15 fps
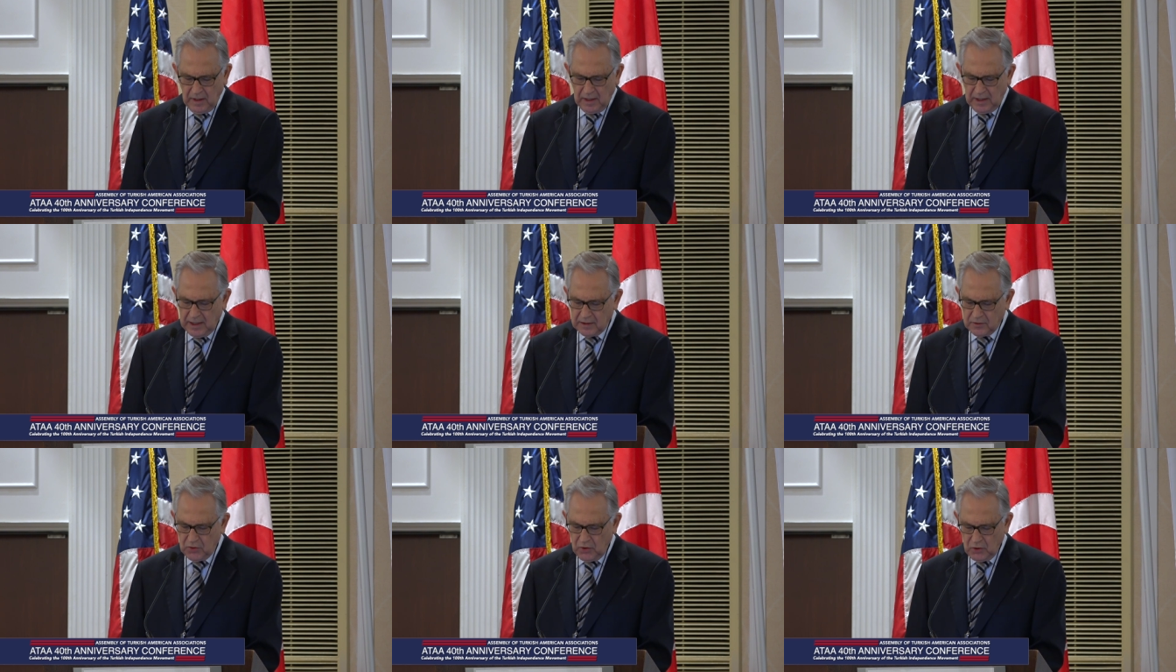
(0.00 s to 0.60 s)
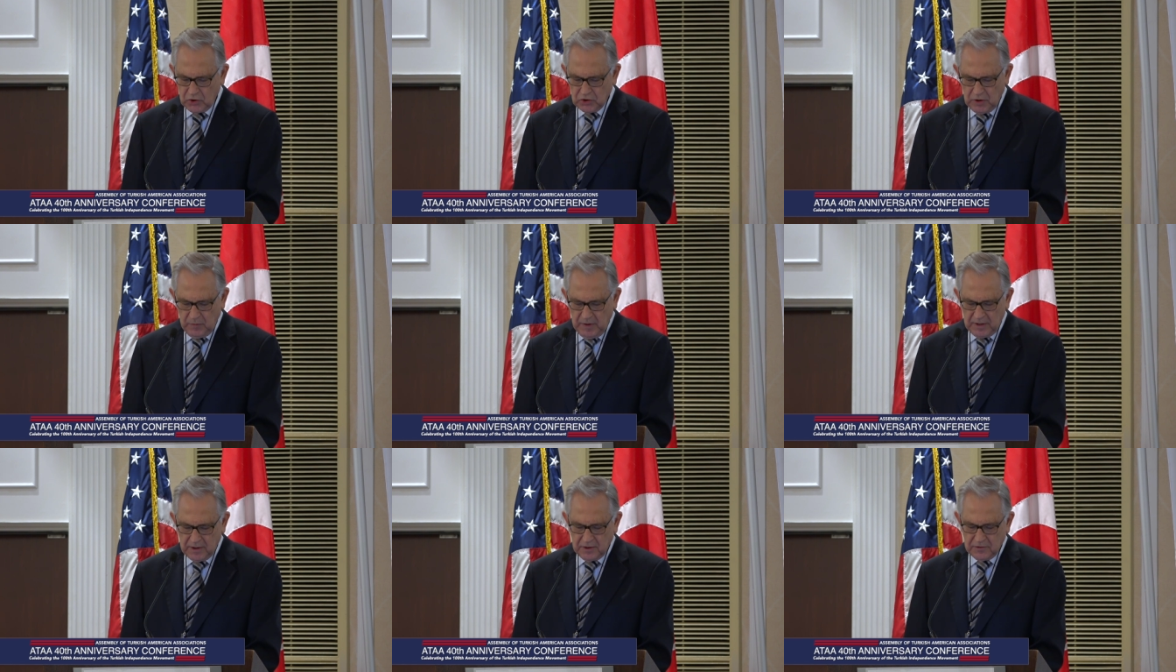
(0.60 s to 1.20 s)
and
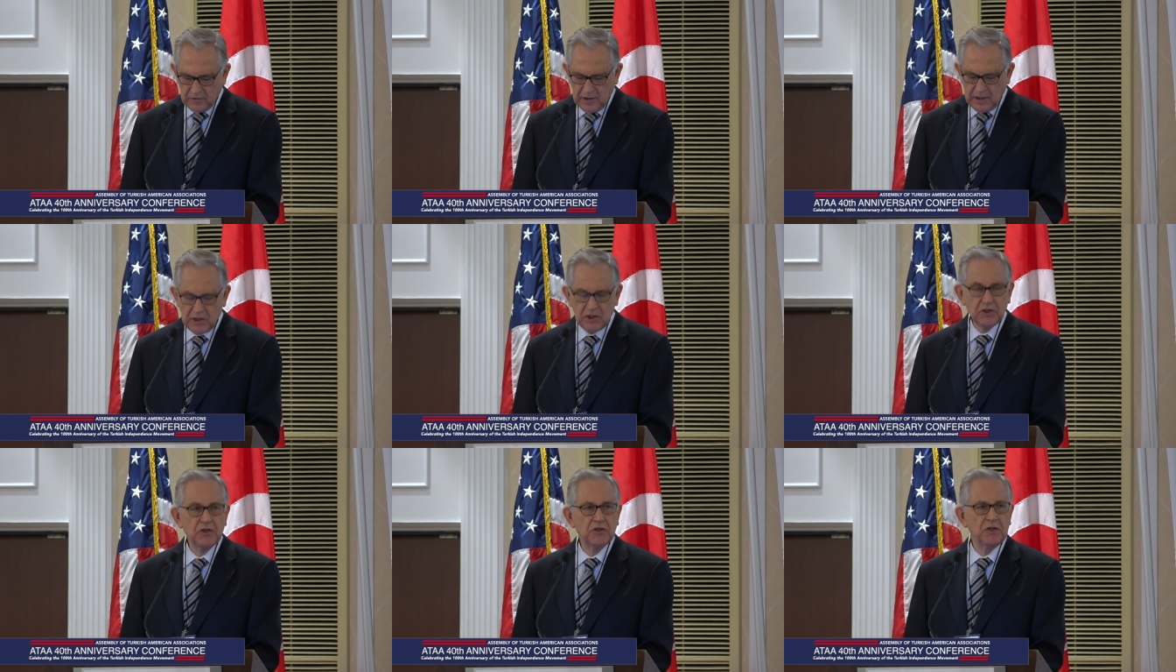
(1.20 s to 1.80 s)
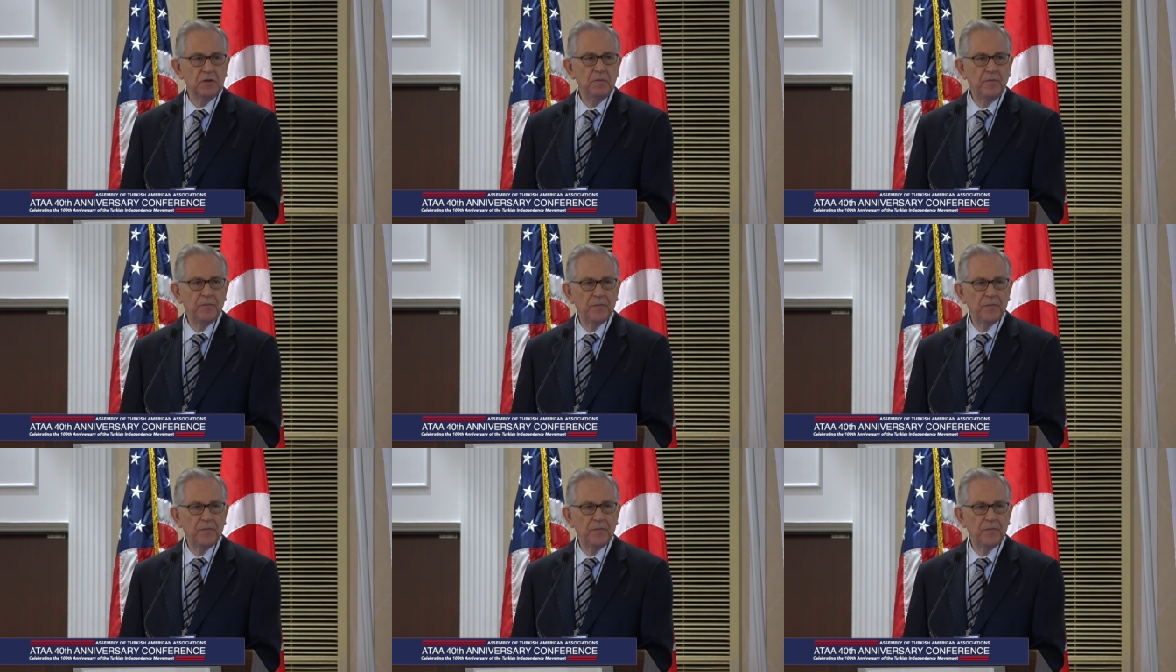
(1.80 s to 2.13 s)
Turkish-American relationship